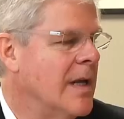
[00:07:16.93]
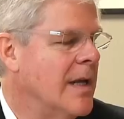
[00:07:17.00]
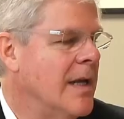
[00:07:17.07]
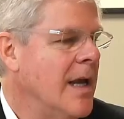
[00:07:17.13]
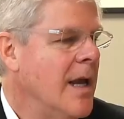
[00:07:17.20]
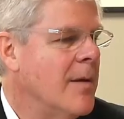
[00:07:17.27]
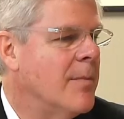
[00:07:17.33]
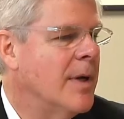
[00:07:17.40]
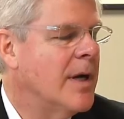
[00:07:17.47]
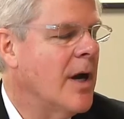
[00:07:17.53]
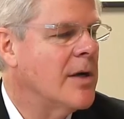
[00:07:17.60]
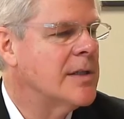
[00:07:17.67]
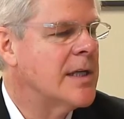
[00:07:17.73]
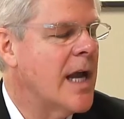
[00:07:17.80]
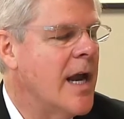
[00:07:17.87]
Yeah,
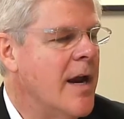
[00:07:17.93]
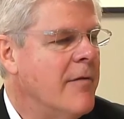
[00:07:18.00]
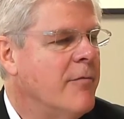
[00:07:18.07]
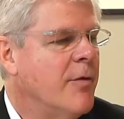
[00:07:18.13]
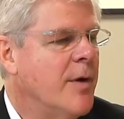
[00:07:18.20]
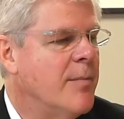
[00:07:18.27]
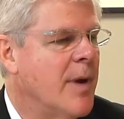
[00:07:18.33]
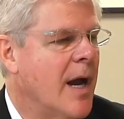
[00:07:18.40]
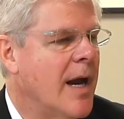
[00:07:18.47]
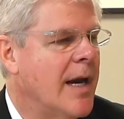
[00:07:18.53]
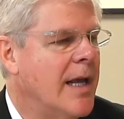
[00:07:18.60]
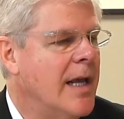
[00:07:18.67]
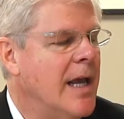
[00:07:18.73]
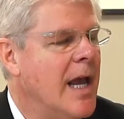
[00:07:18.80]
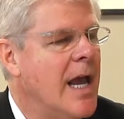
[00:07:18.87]
because
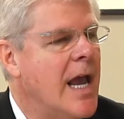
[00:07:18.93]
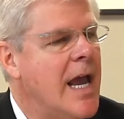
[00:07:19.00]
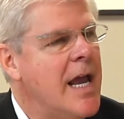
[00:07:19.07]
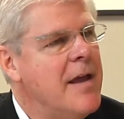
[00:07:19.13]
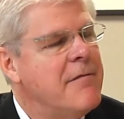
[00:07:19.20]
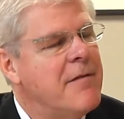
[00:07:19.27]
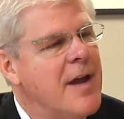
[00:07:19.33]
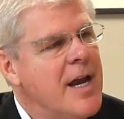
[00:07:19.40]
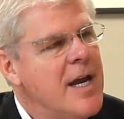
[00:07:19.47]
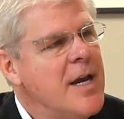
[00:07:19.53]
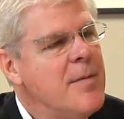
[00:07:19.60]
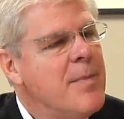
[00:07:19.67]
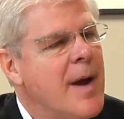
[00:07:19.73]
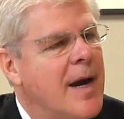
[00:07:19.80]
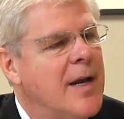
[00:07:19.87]
everybody, if
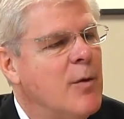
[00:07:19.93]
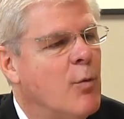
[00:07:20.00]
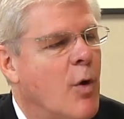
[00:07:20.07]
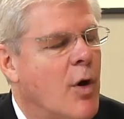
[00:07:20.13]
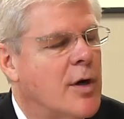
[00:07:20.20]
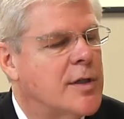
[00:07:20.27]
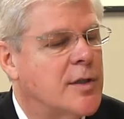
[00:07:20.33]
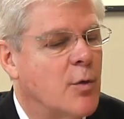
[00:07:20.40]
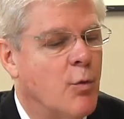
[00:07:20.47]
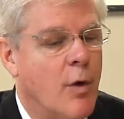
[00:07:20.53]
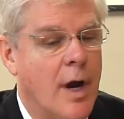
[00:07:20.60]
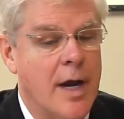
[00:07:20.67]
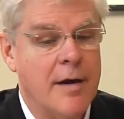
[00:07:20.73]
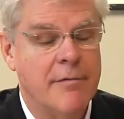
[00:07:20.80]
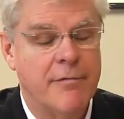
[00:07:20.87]
anybody walks
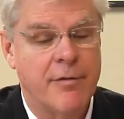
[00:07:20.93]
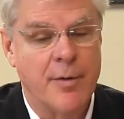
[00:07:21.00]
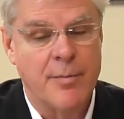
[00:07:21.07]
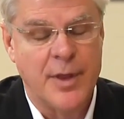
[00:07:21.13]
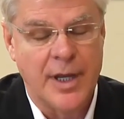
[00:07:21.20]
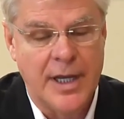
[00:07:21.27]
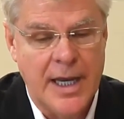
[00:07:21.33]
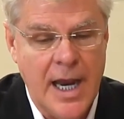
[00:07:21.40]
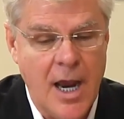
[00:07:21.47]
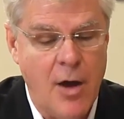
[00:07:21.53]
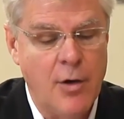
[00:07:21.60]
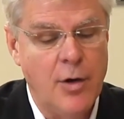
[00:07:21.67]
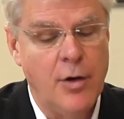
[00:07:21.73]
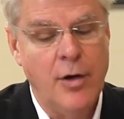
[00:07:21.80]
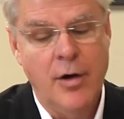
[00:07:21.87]
away from the
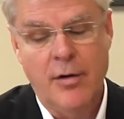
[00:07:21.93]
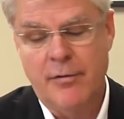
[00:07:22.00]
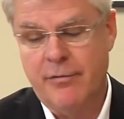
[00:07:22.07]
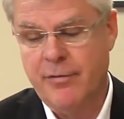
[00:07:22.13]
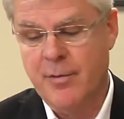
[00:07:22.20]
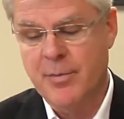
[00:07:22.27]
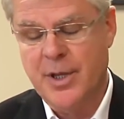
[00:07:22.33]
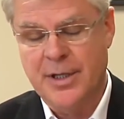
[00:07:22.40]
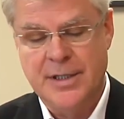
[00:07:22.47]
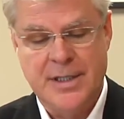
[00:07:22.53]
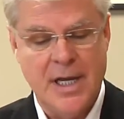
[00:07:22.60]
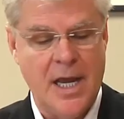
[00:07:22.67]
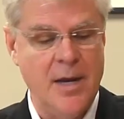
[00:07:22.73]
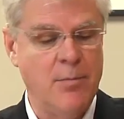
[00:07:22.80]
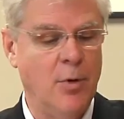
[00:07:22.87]
counter, from the
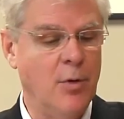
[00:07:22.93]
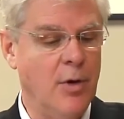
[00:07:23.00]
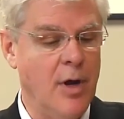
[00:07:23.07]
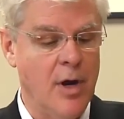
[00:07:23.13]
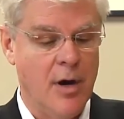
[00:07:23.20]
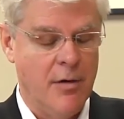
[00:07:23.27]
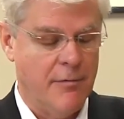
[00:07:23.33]
table,